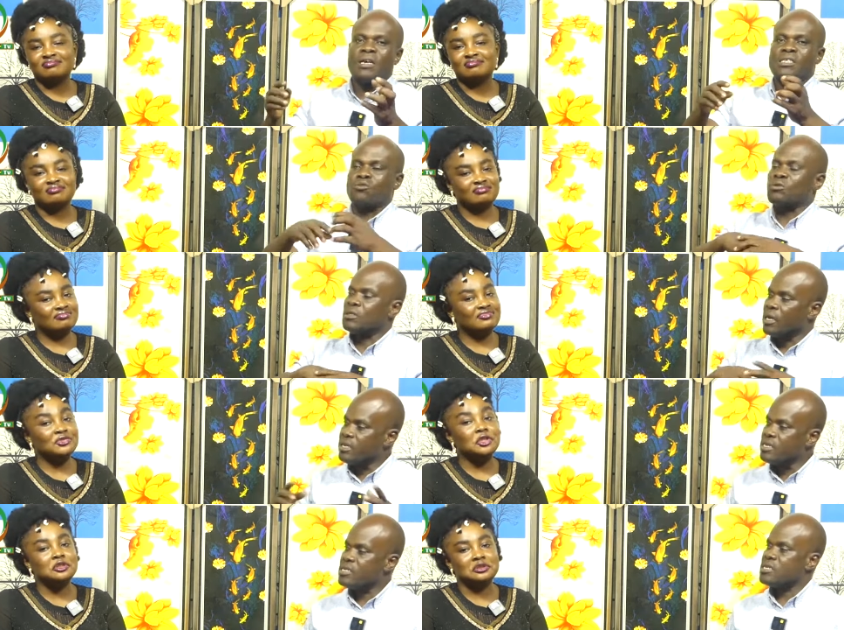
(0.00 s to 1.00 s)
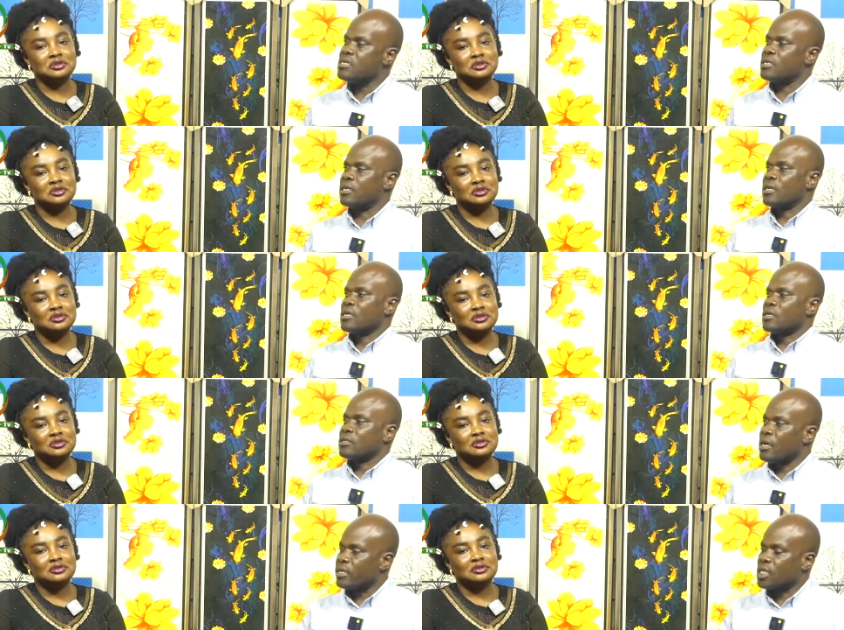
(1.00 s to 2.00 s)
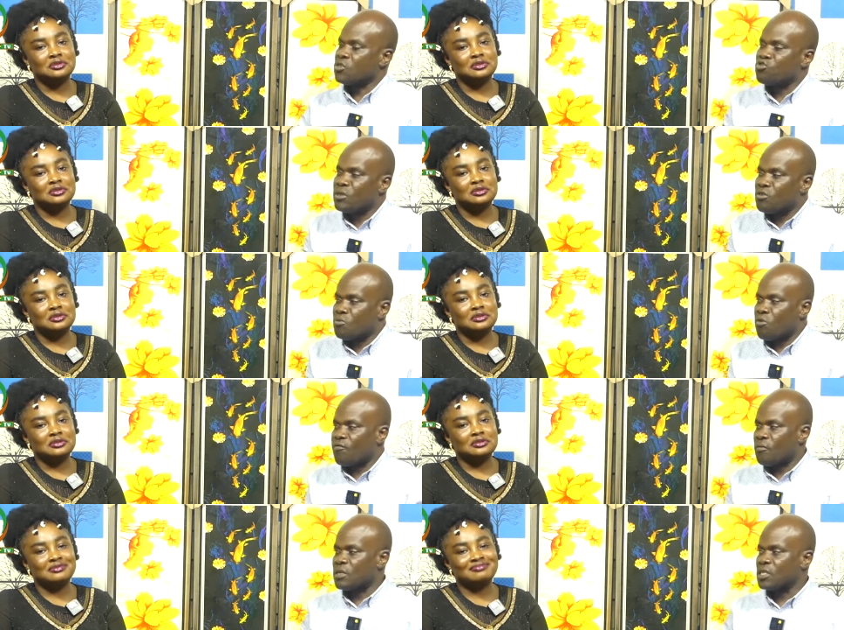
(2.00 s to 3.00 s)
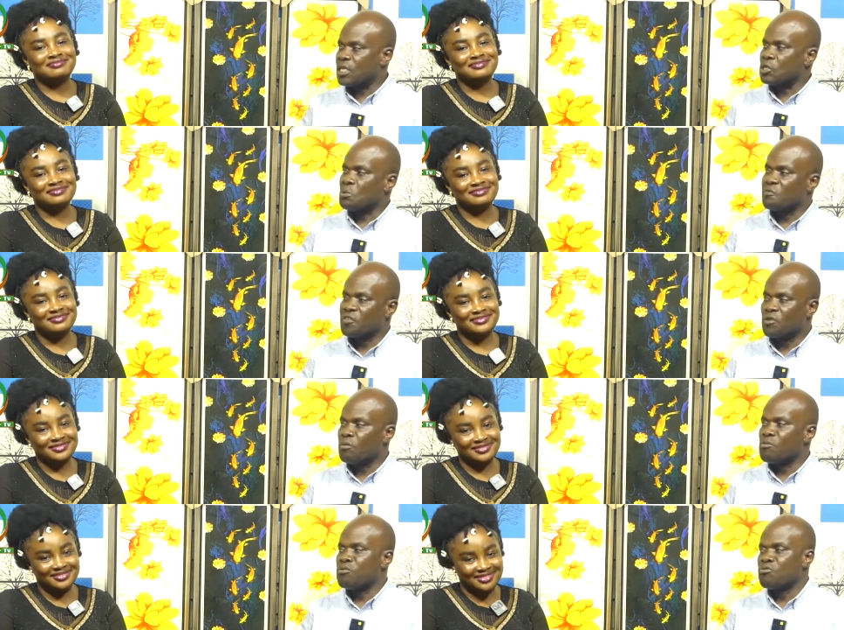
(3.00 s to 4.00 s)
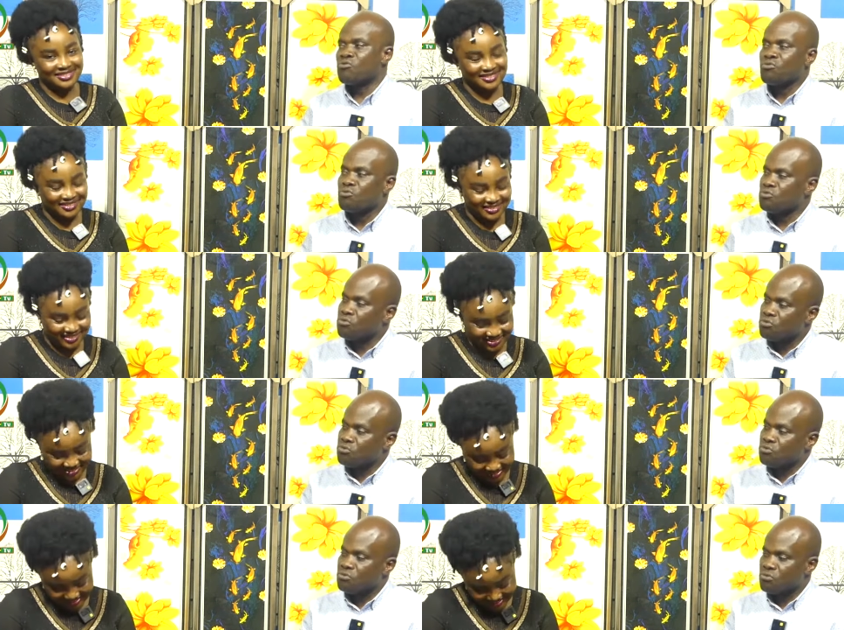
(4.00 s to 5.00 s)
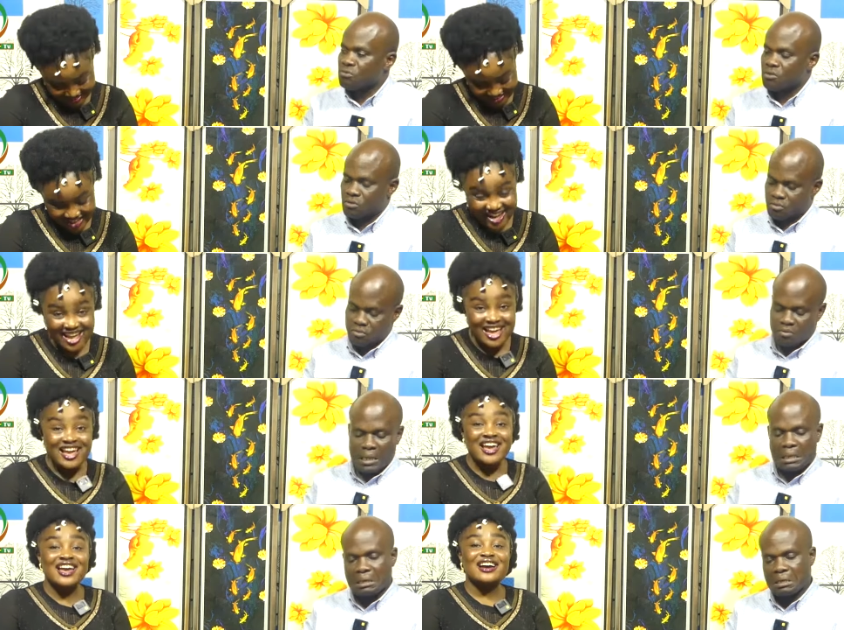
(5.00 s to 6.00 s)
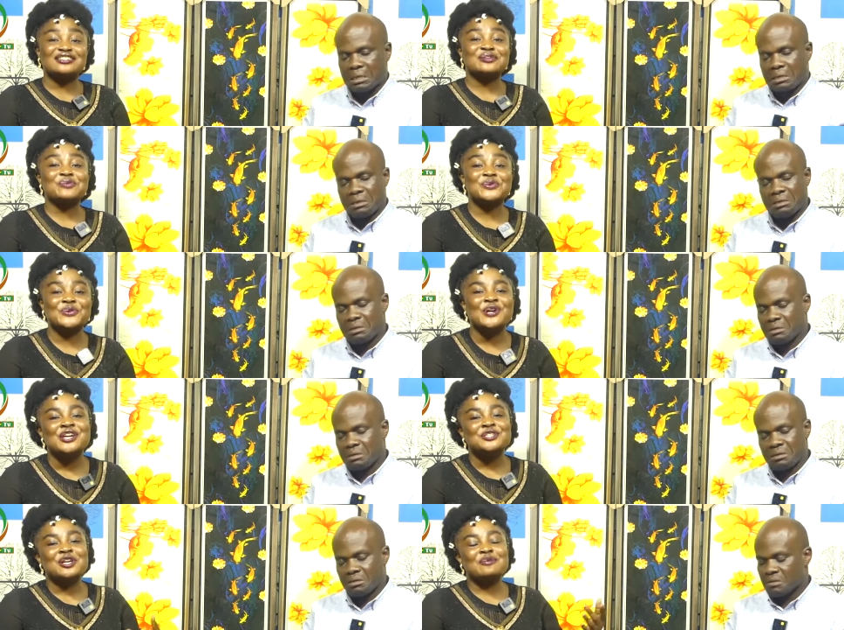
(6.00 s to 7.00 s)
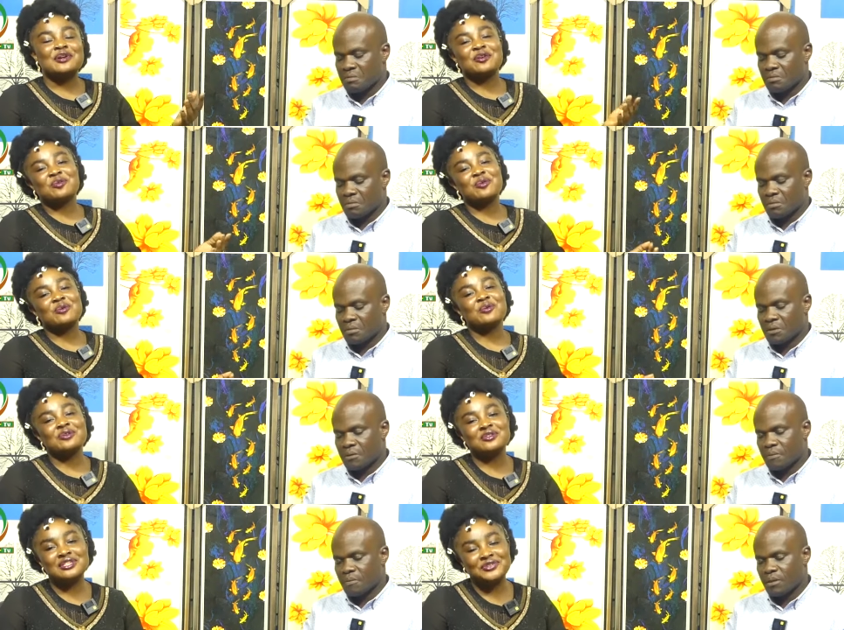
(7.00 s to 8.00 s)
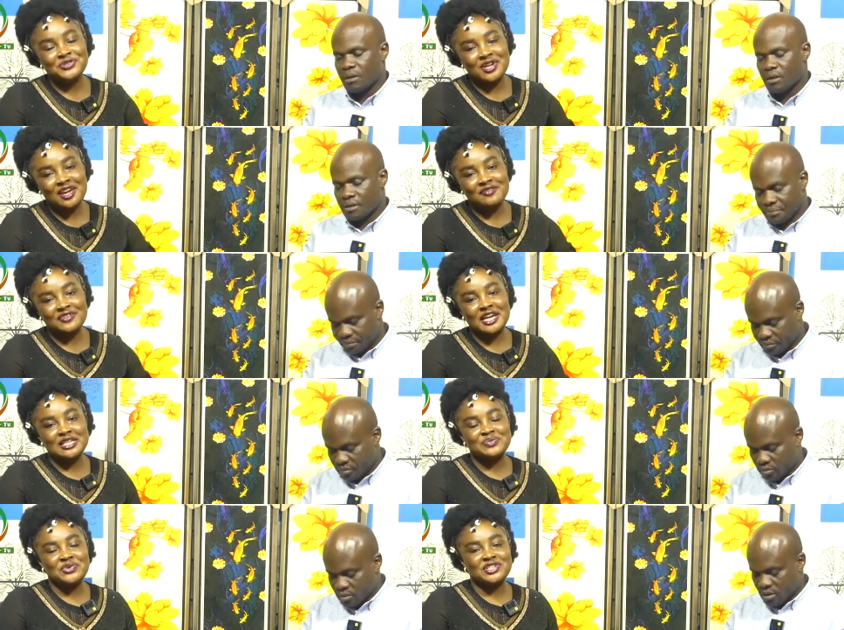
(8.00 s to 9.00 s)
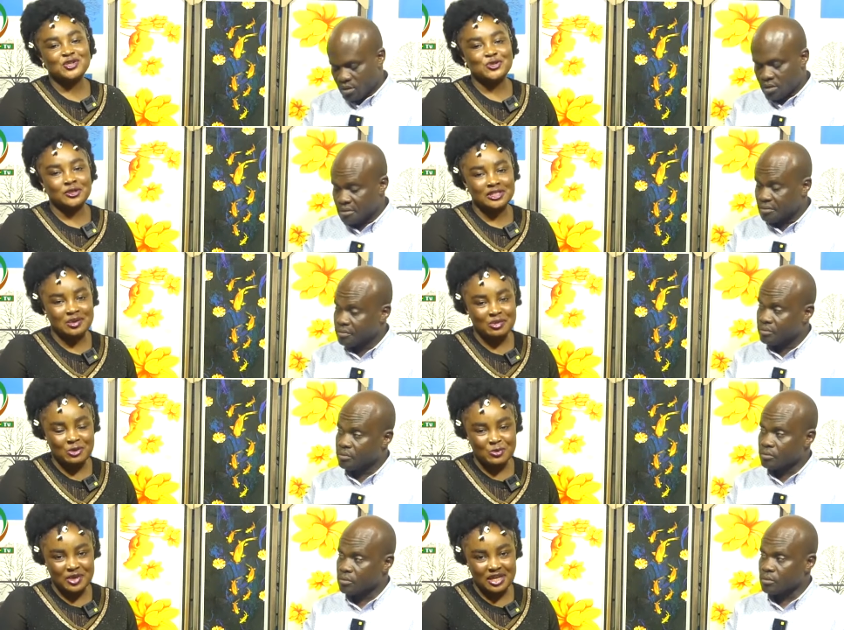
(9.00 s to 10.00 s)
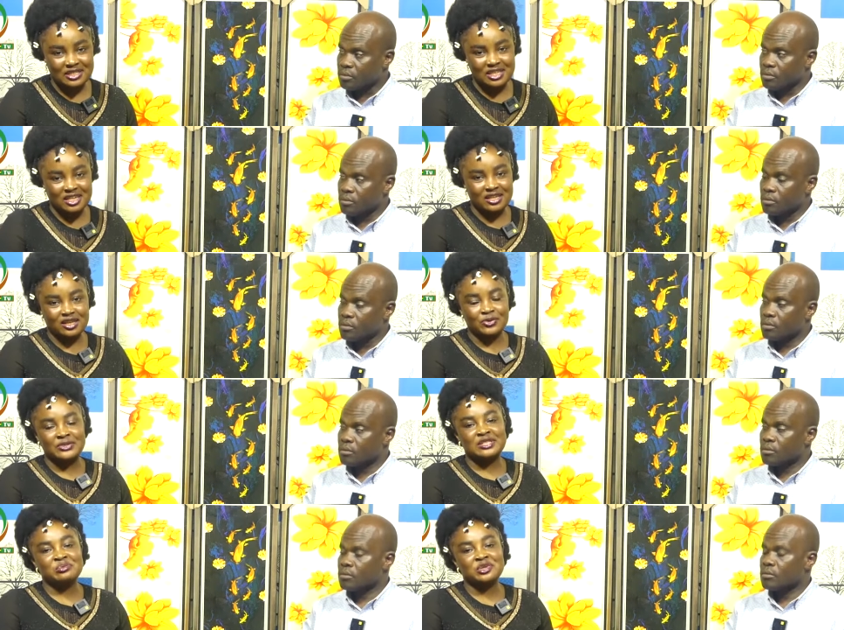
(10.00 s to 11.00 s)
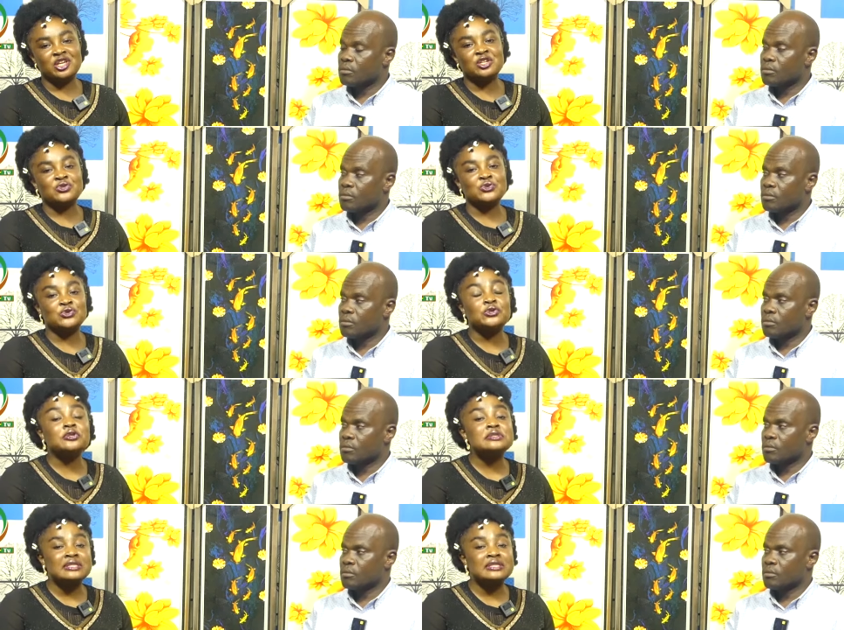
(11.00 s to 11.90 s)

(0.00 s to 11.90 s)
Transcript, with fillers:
Speaker 1: my just ye. Yes, instruments I'm going for my editor free no do do do do. Oh.
Speaker 2: Eh so, ya boyan konko share Vice President Doctor Bawumia say ne otimi edru Yellow